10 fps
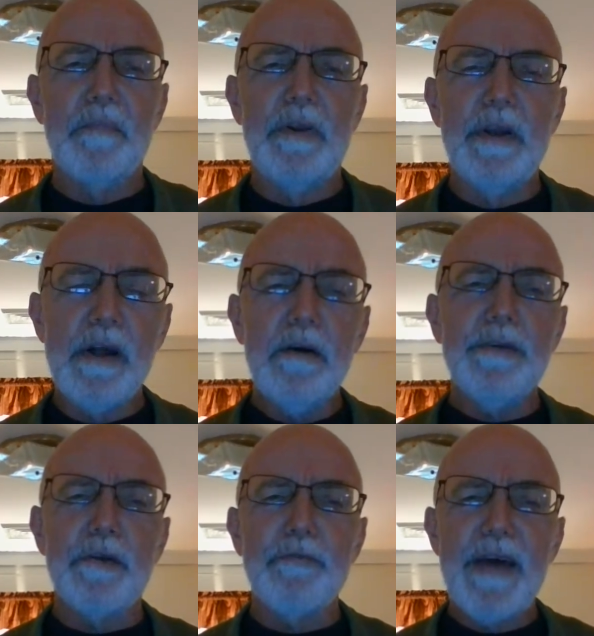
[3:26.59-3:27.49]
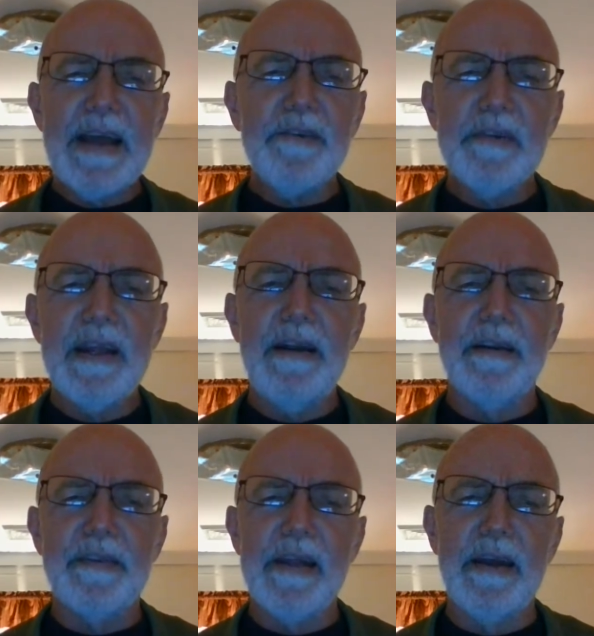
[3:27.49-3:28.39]
You know, it's a
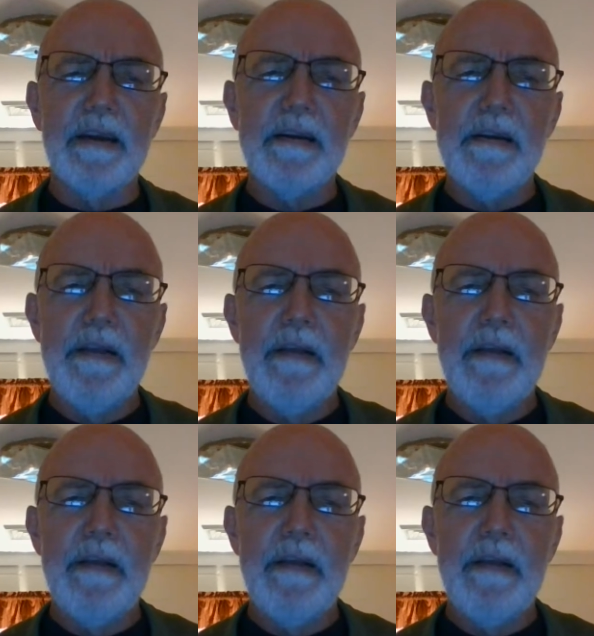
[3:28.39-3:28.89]
fascinating thing